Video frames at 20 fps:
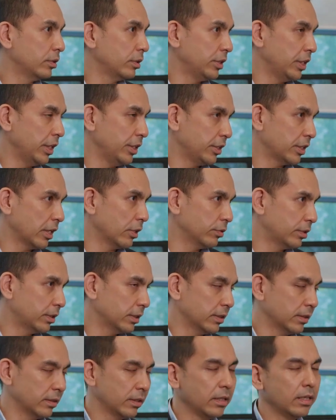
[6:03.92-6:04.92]
Change
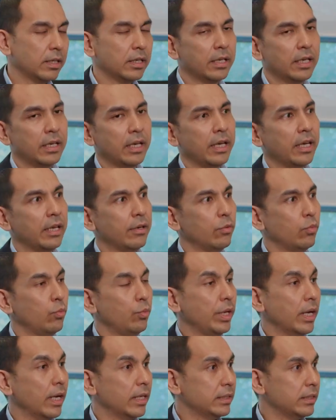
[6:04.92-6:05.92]
Council. And
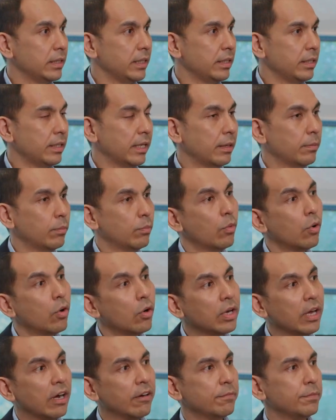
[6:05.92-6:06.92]
we are seeing that
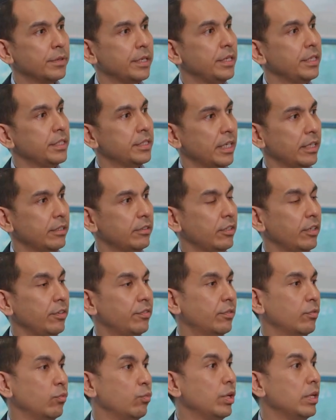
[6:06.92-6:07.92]
more government
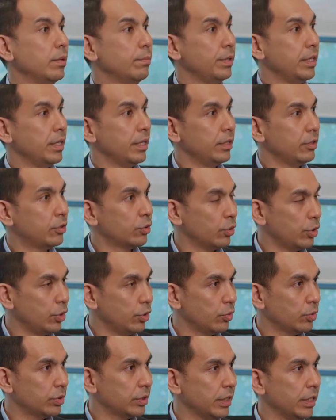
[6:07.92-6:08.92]
initiatives will be
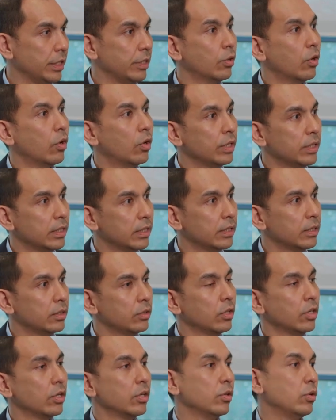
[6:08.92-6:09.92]
introduced in order
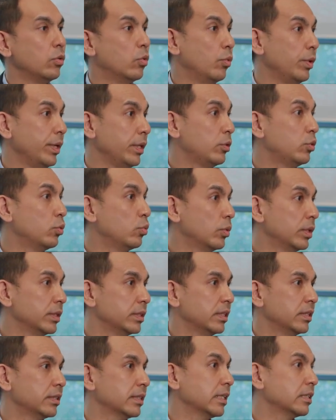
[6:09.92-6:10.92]
going
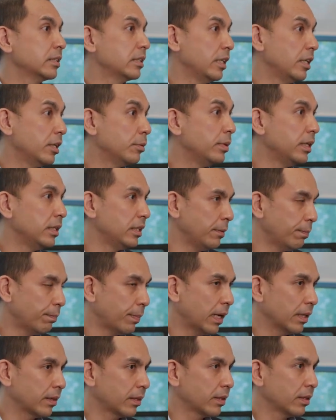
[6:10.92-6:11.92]
towards the sustainability
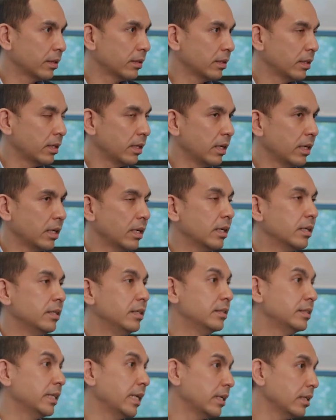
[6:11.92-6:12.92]
path.
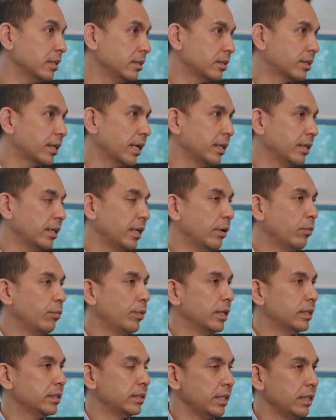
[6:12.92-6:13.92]
The second trend that
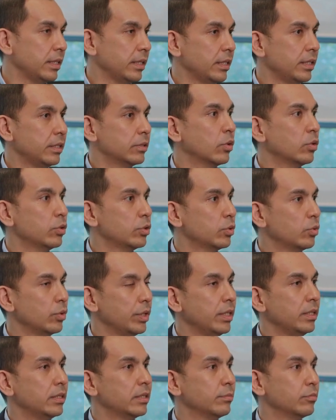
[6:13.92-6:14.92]
we are seeing is also
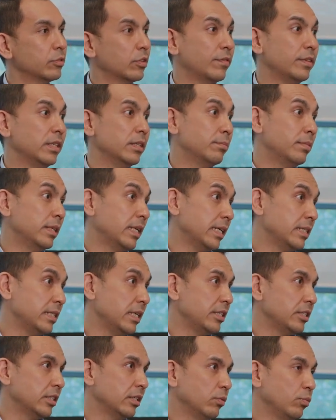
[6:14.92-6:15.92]
in terms of the
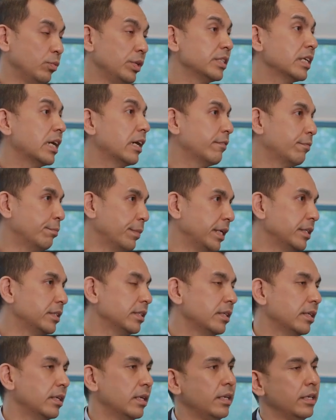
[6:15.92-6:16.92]
urbanization, which I've
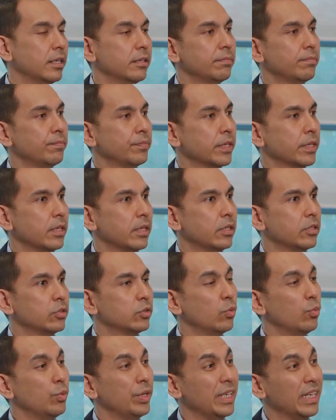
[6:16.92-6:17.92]
mentioned earlier.
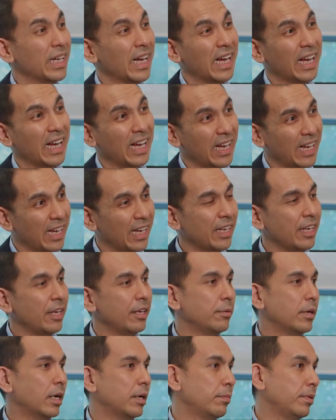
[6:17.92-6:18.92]
So with the
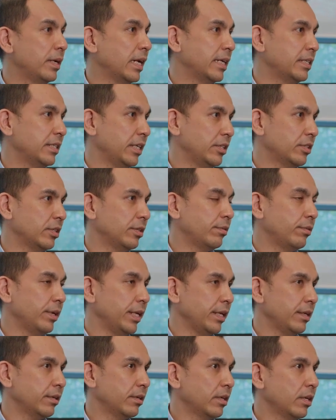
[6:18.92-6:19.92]
high urbanization
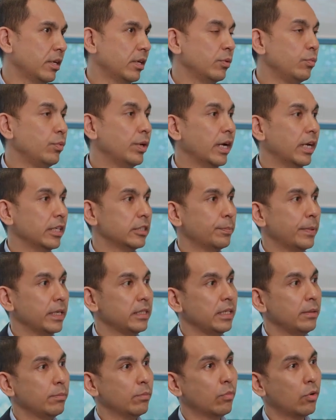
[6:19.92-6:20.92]
rate, we are
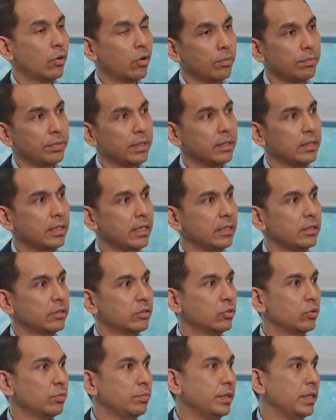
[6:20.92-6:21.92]
expecting more buildings
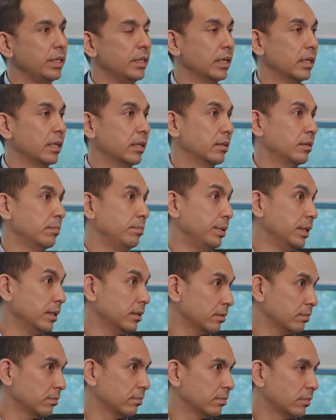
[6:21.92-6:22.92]
to be
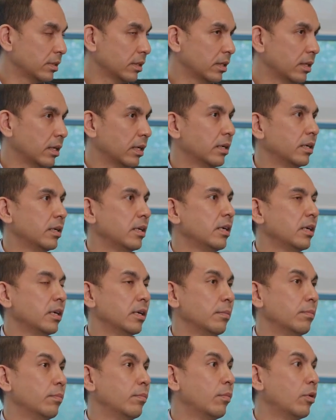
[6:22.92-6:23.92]
built,
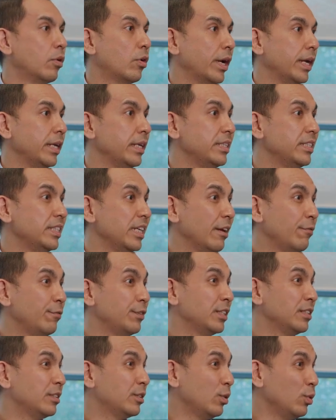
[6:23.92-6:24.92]
more energy
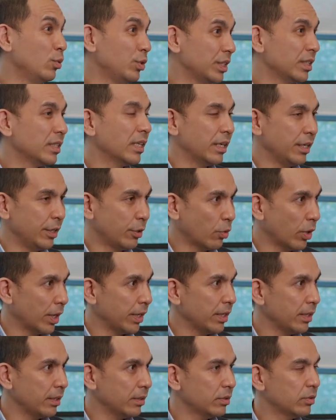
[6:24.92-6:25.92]
efficient solutions are
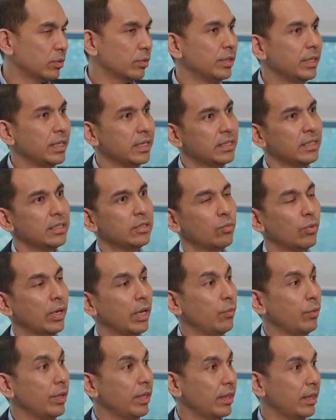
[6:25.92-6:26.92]
required. So this is
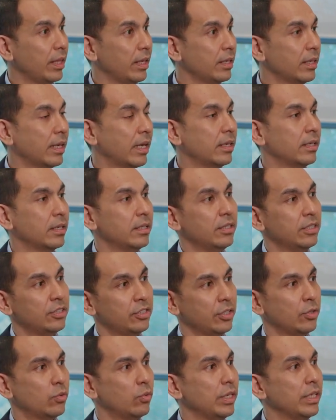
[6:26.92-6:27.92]
where we think that the
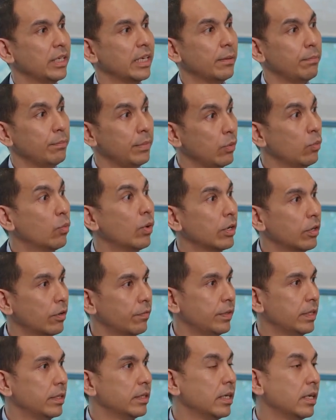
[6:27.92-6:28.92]
district cooling can be one
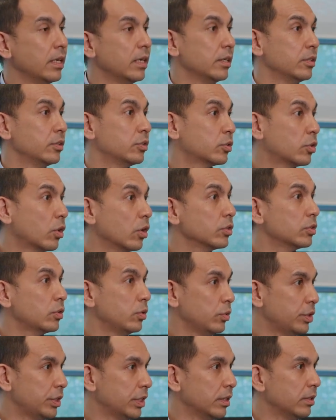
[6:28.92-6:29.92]
of the strong
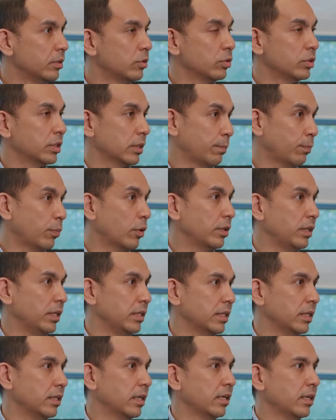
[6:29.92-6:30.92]
solutions to support
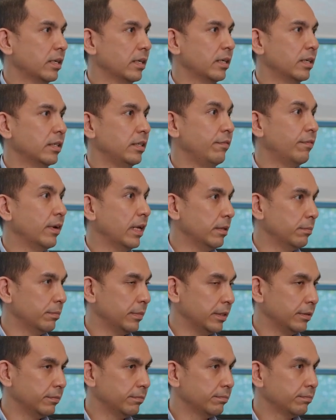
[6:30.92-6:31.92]
this
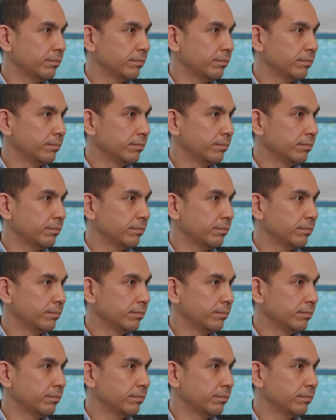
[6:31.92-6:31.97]
development.